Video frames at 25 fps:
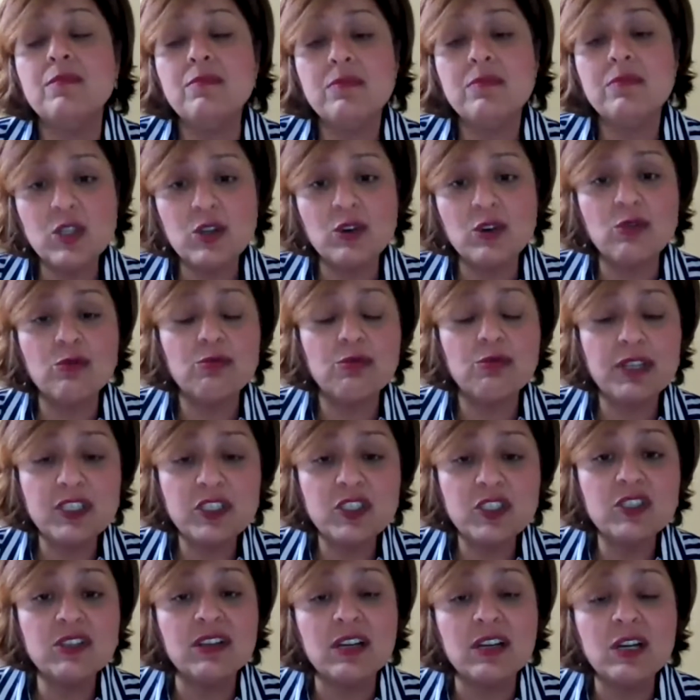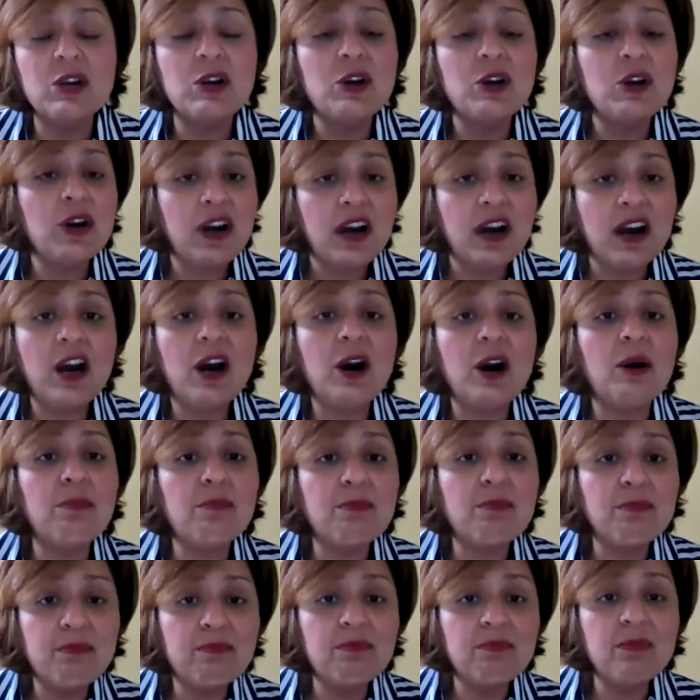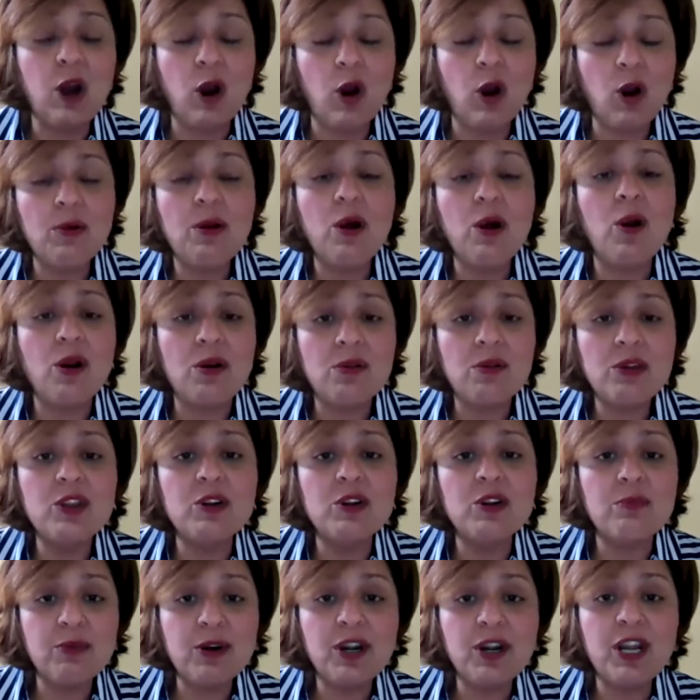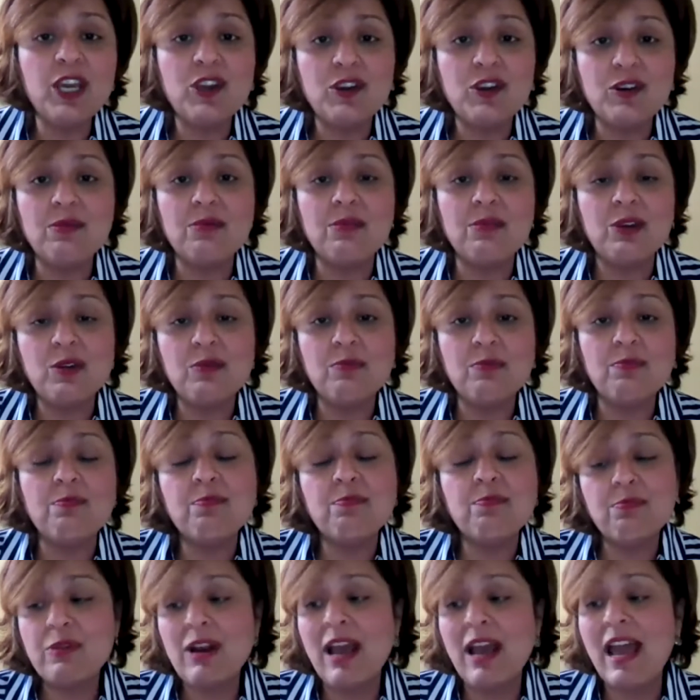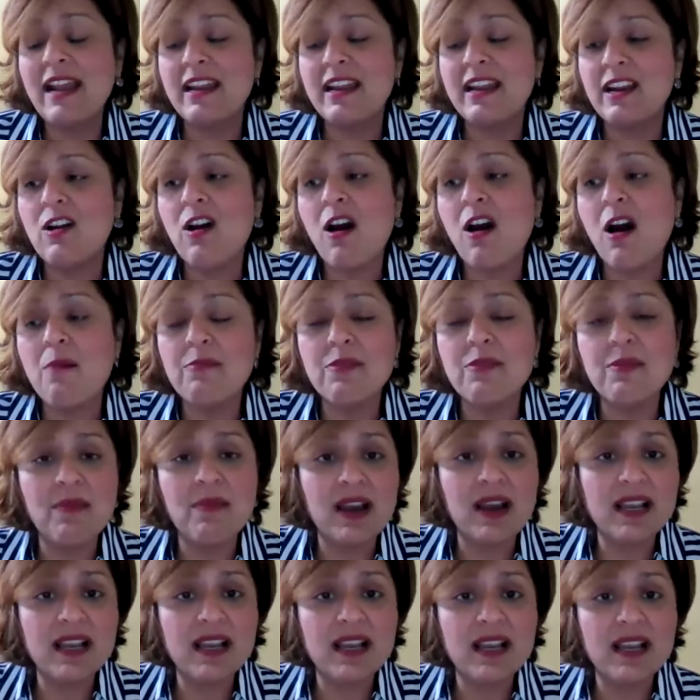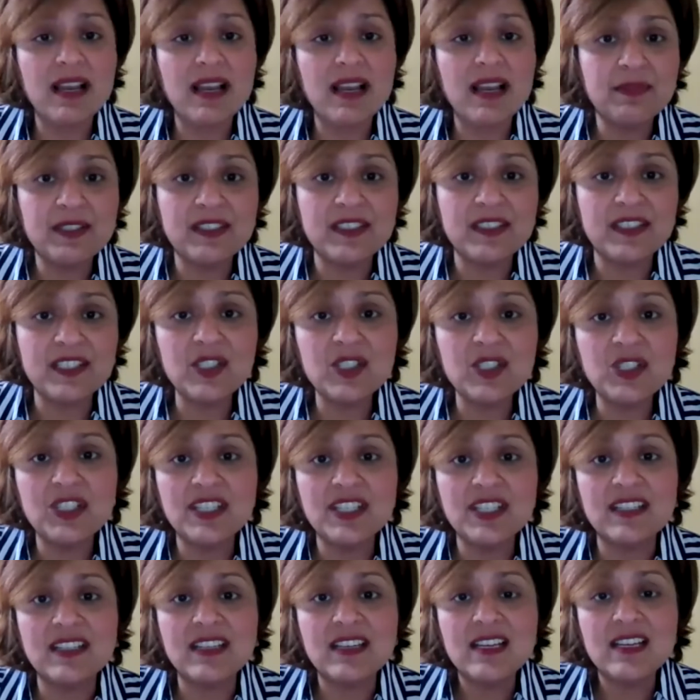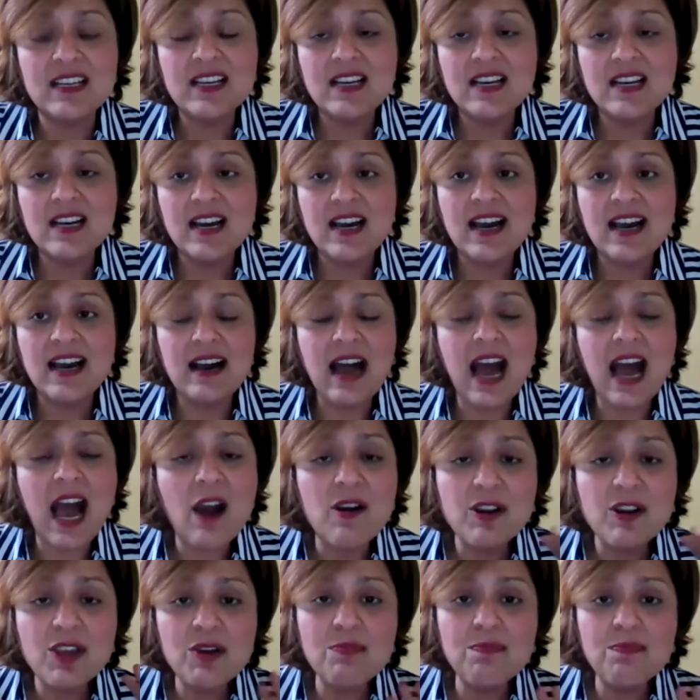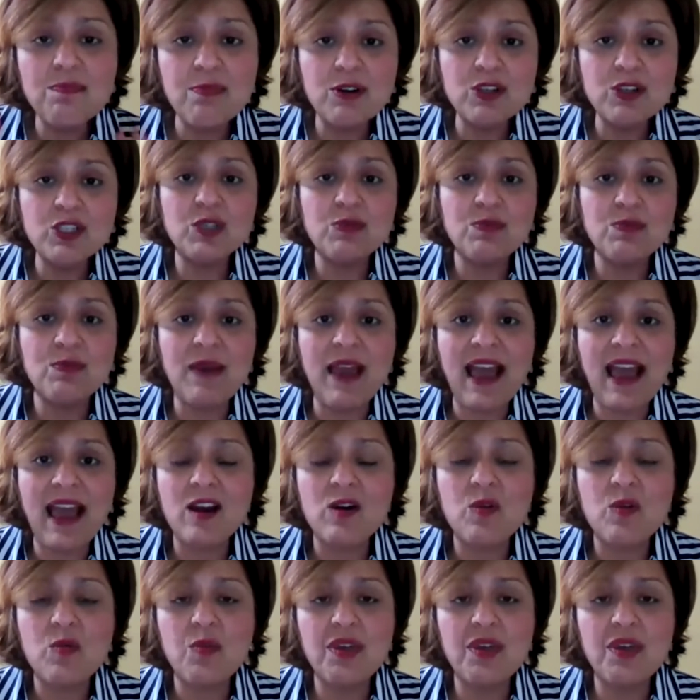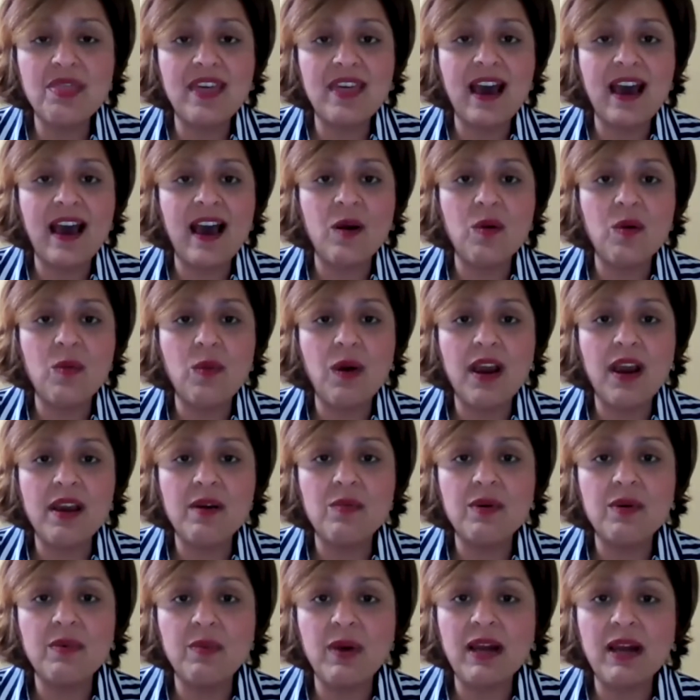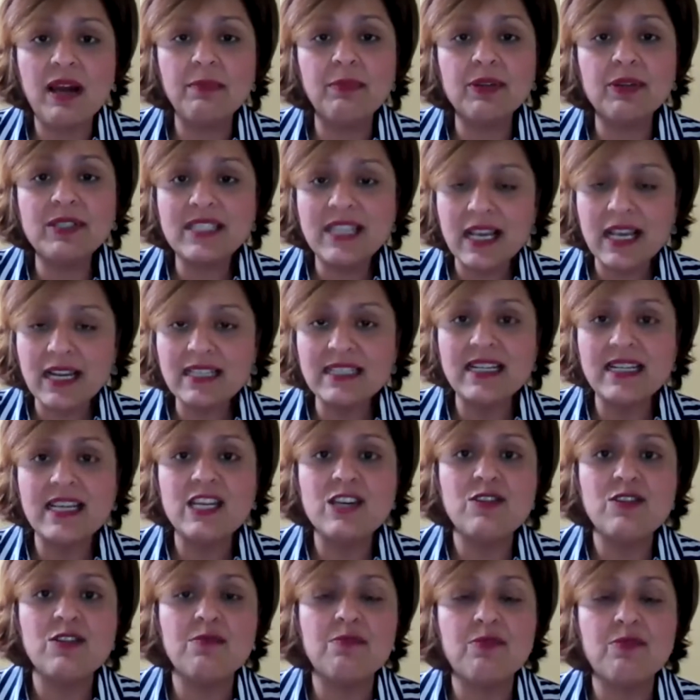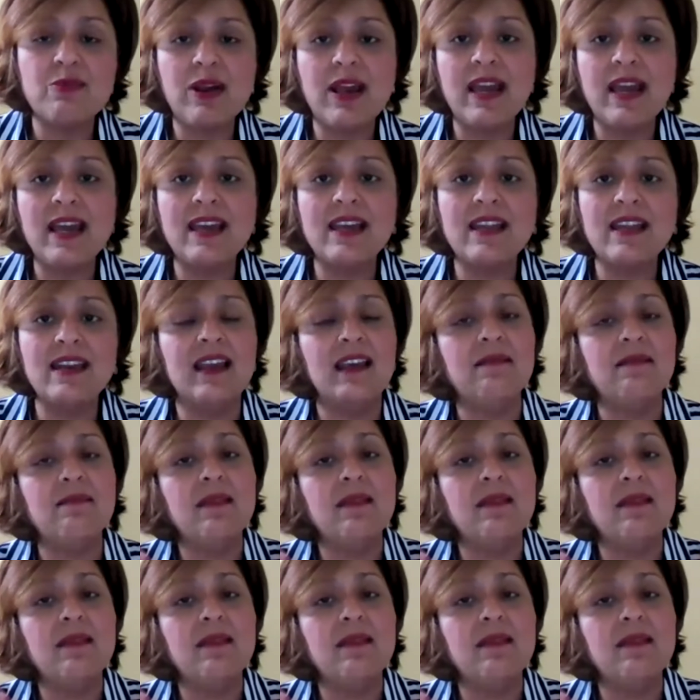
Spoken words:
risk uh, or putting your brand in a compromising position. How do you push back with that while protecting your brand